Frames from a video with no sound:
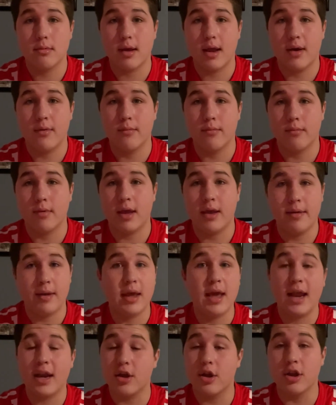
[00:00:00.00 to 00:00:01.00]
and he
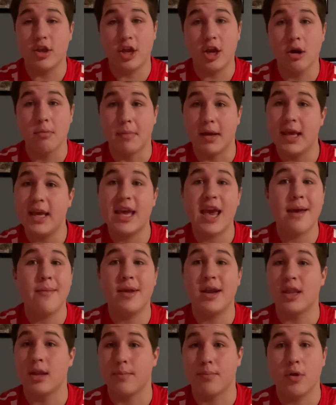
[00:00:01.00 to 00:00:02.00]
had a good year, but he came
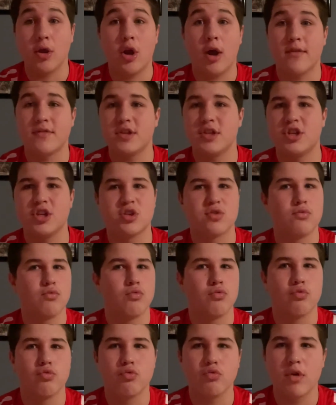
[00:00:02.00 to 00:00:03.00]
in the playoffs and just
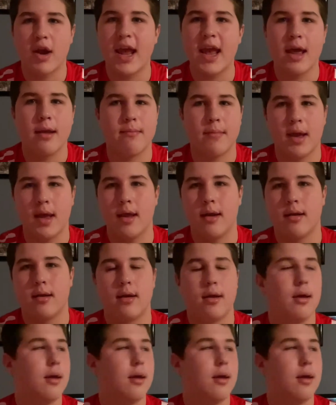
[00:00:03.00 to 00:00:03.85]
ran, man.